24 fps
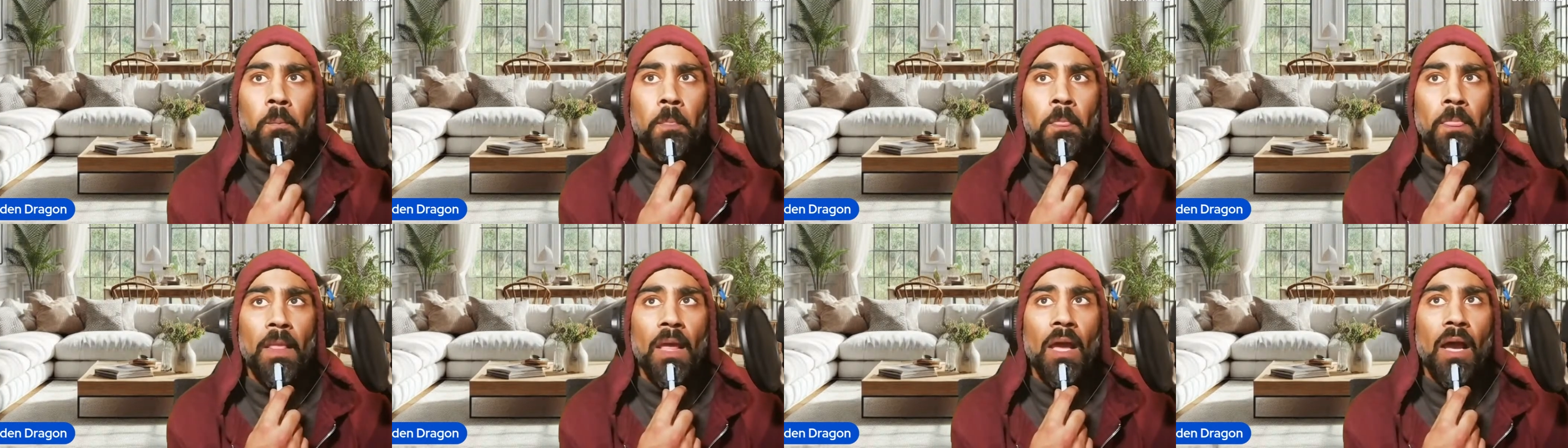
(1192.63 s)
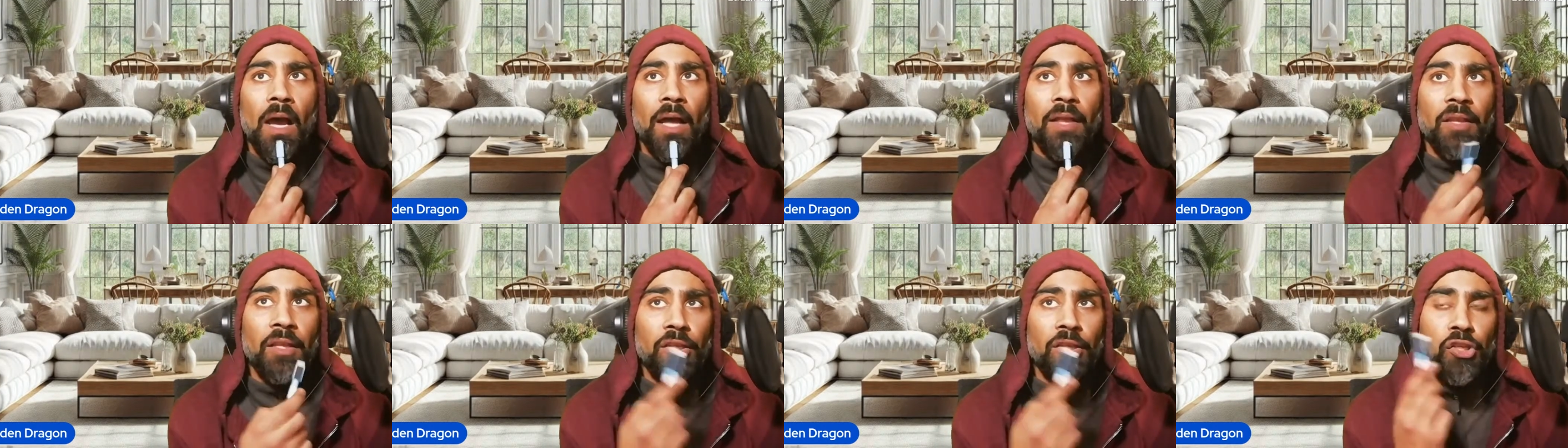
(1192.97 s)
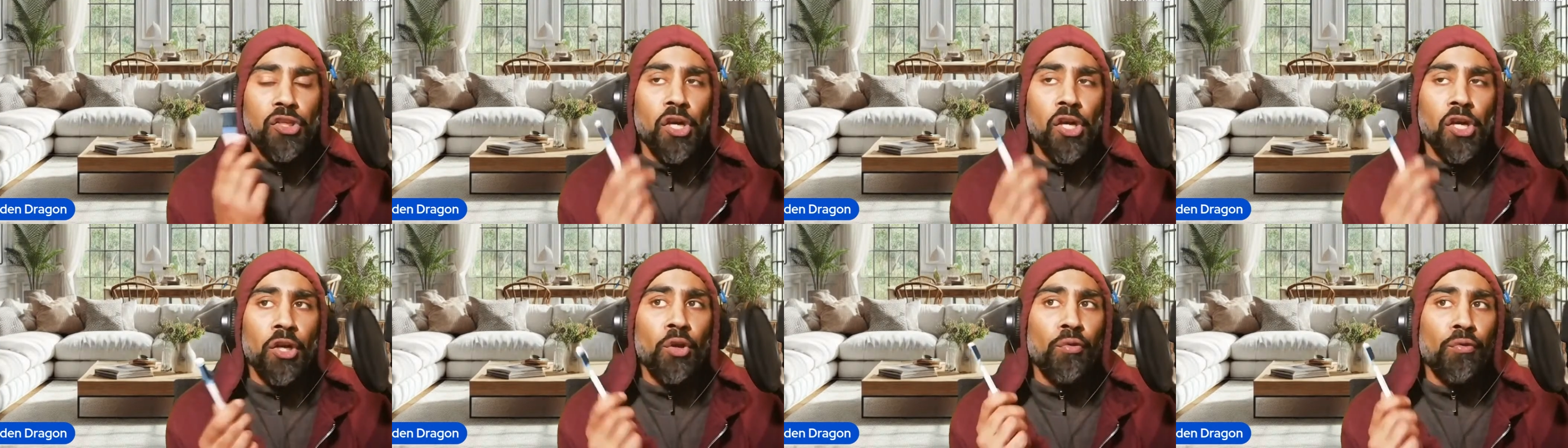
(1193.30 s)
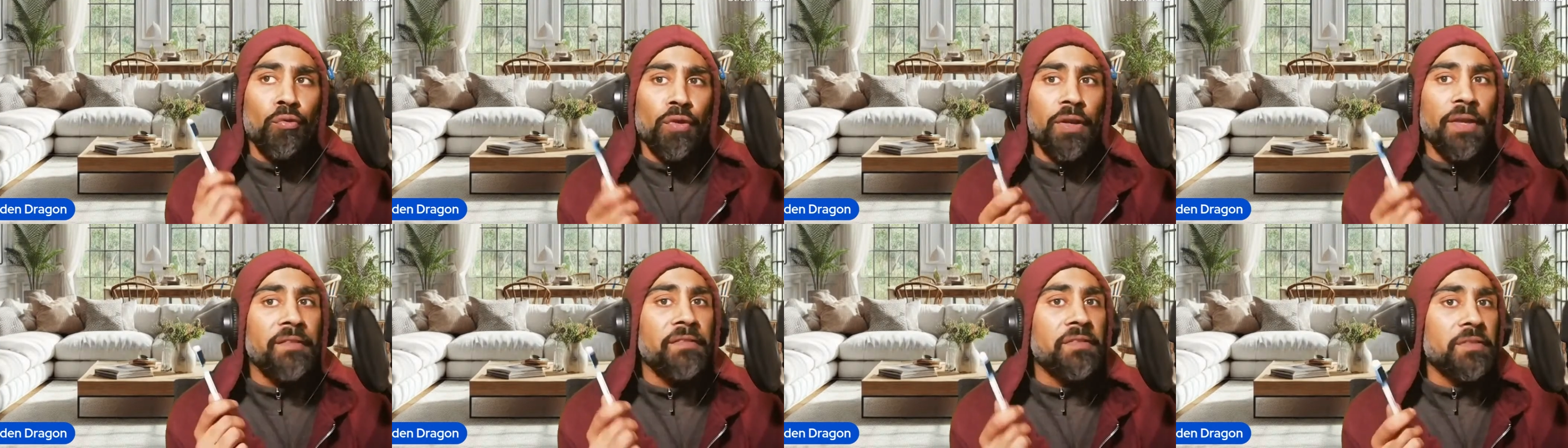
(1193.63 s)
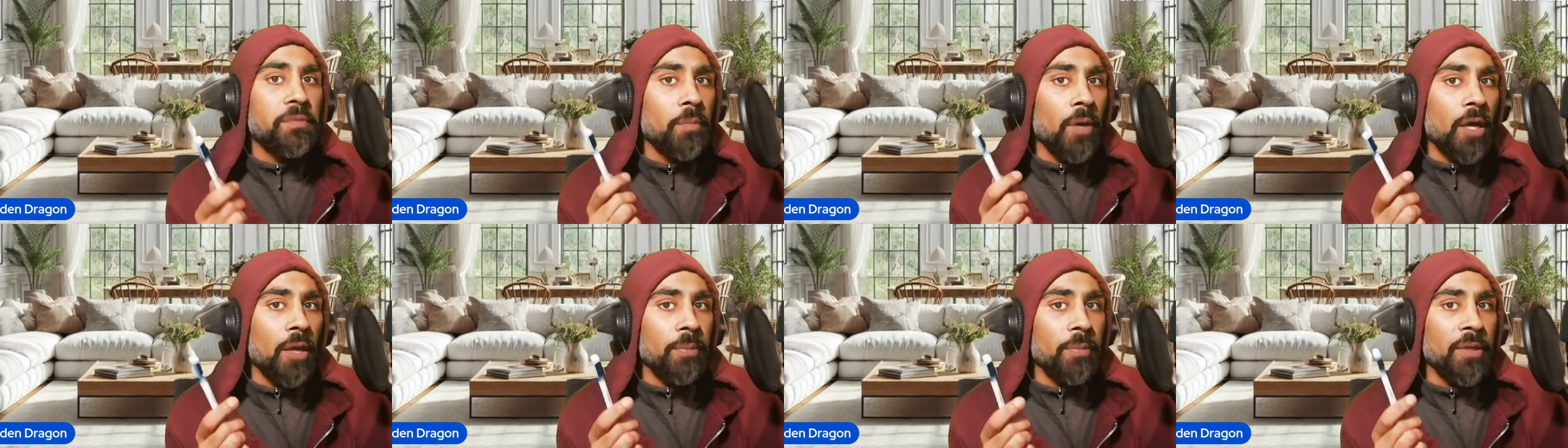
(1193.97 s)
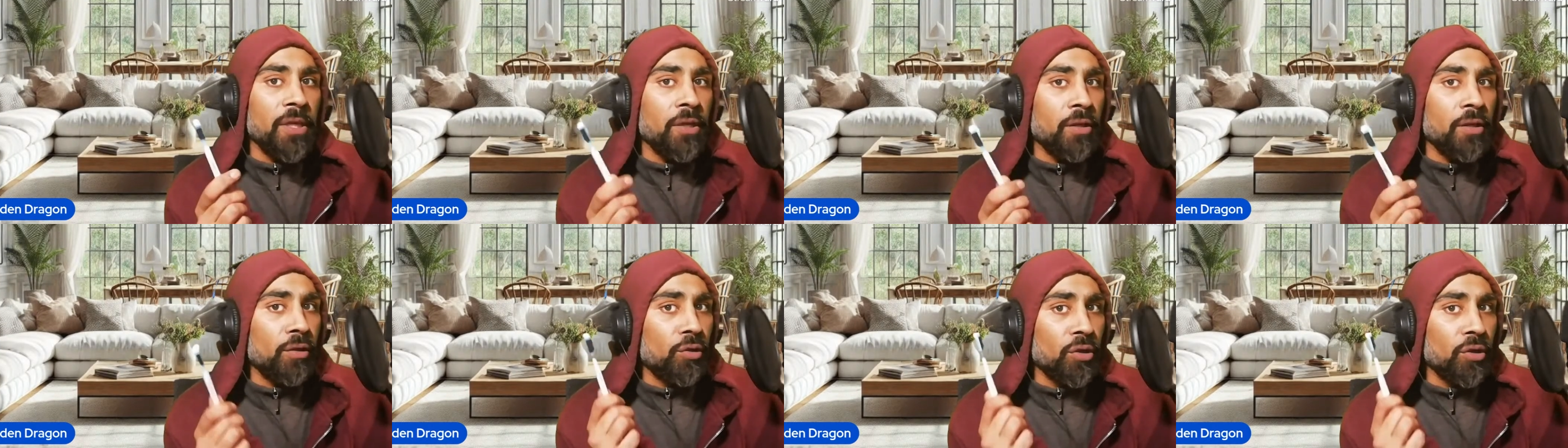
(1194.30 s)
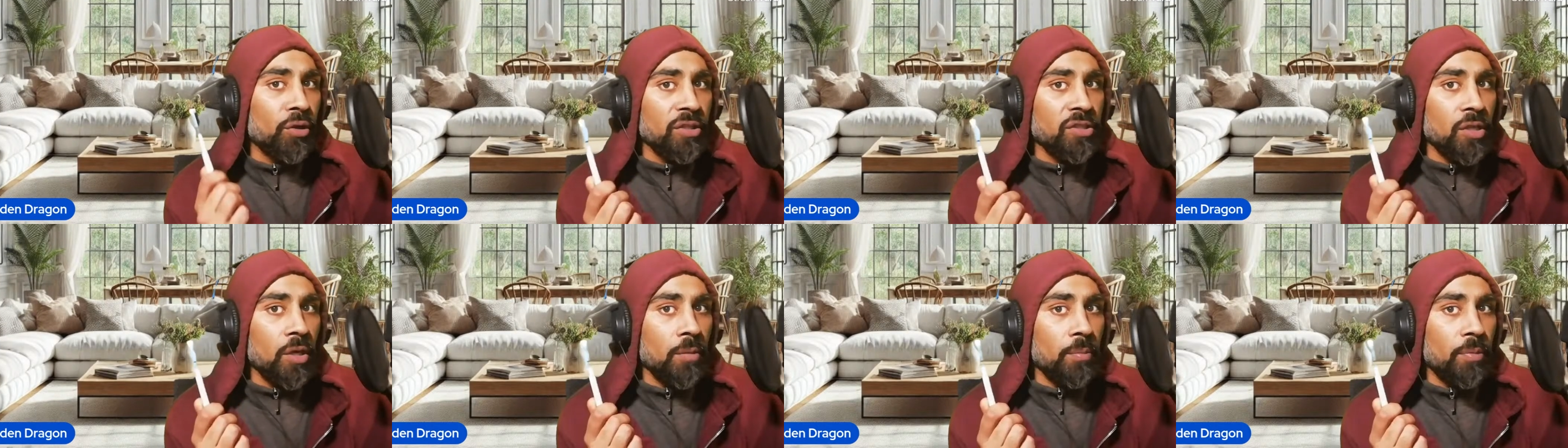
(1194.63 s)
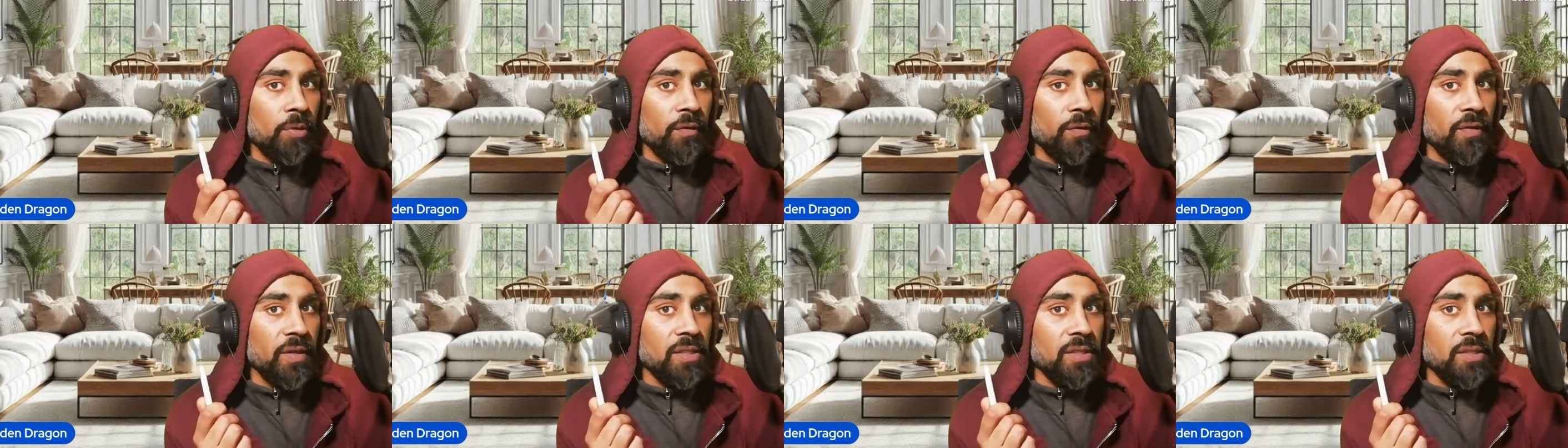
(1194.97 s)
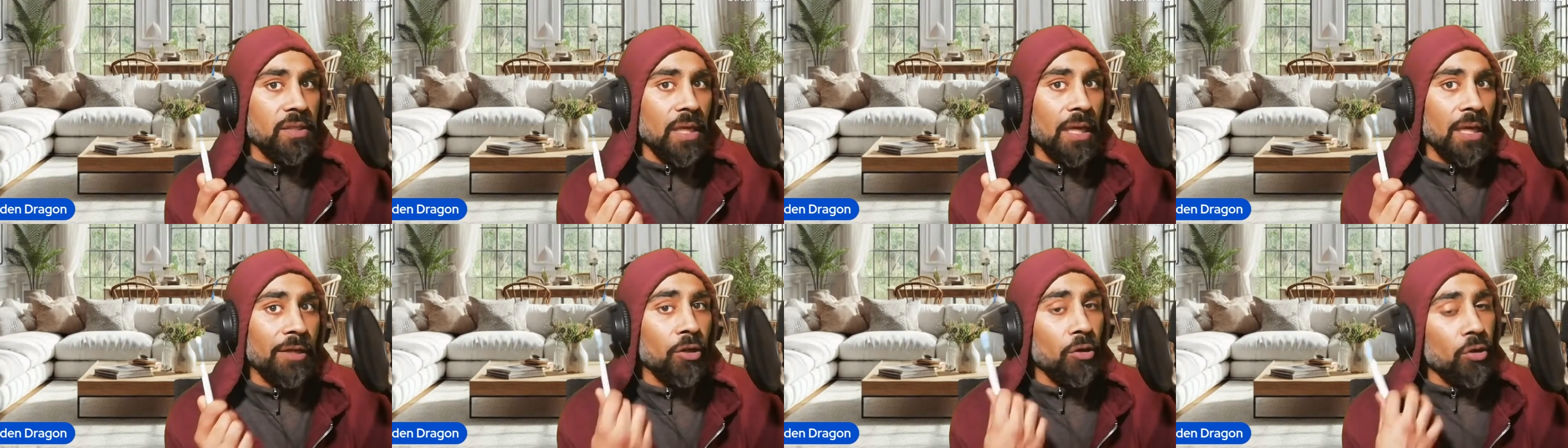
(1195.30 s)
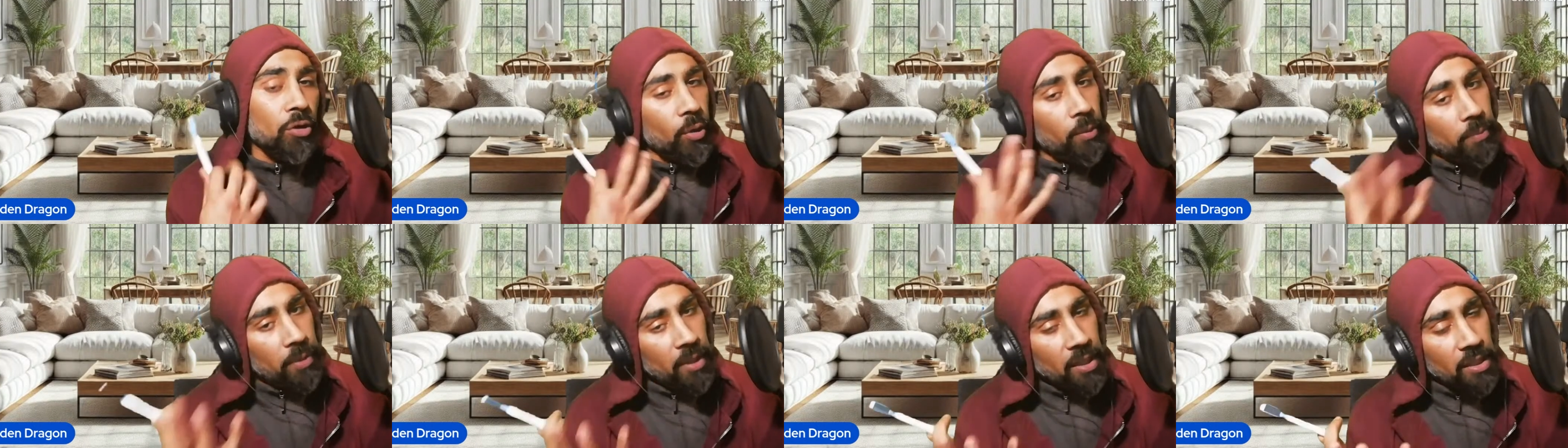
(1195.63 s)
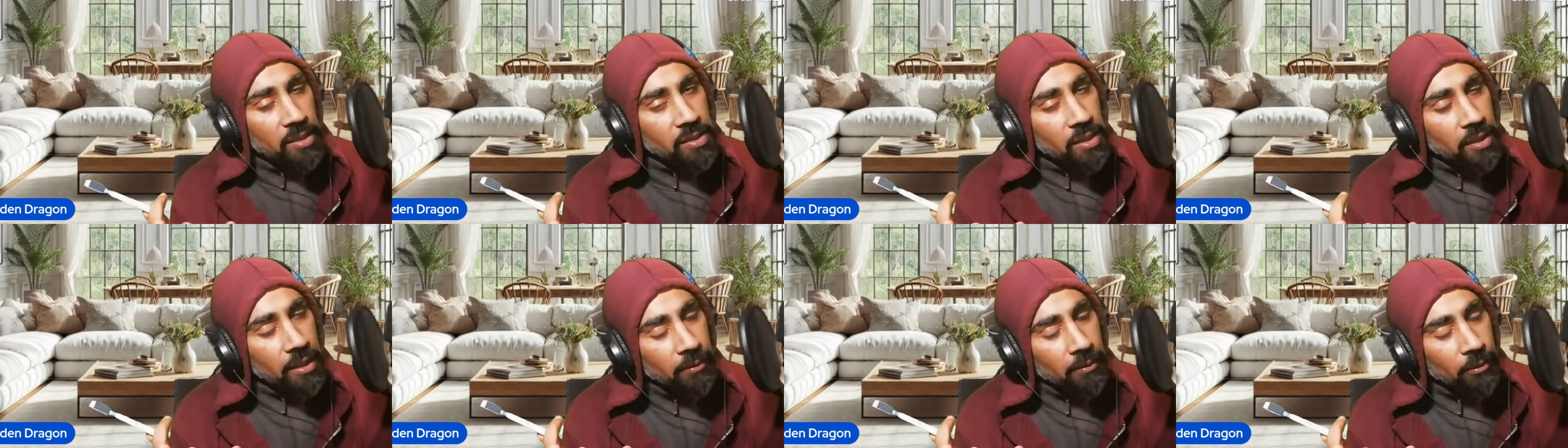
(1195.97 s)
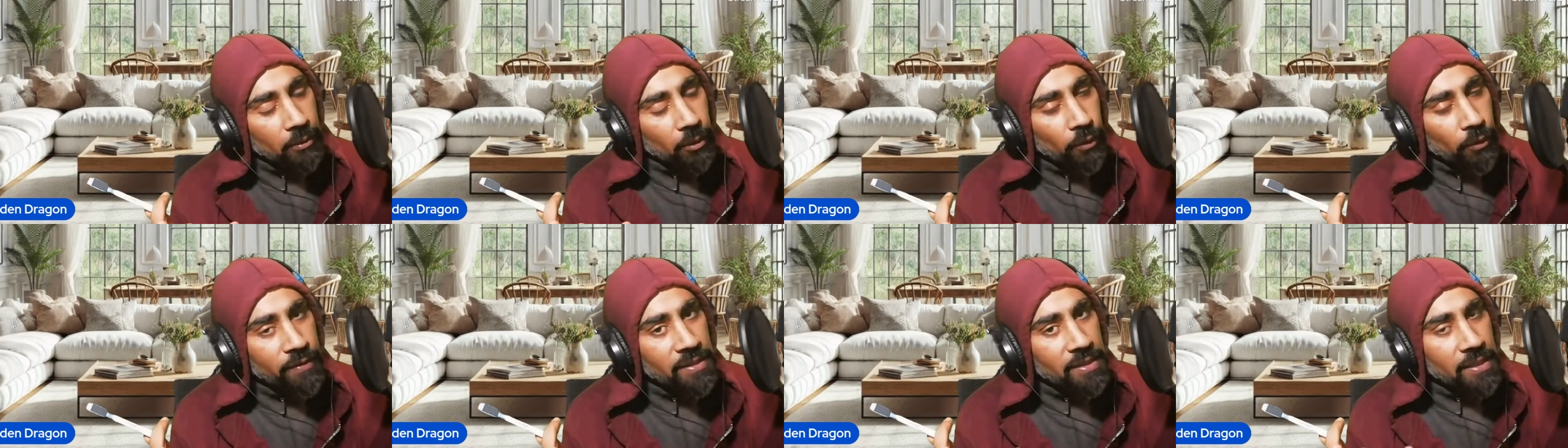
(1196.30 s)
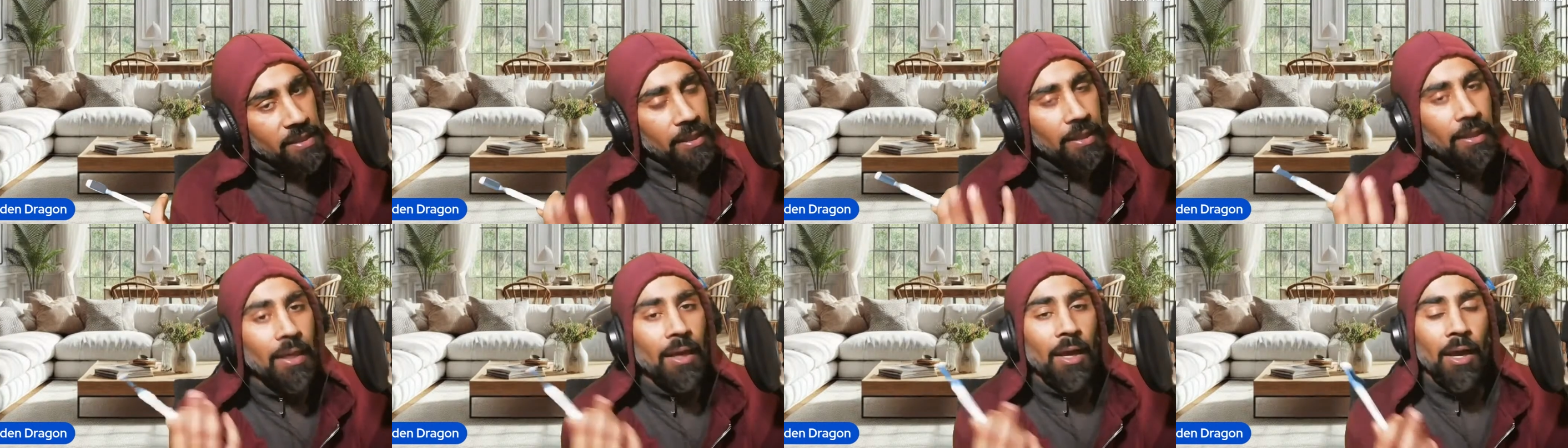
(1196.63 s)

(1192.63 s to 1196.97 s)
Keanu Reeves might be a good example of this. I don't know him personally, obviously.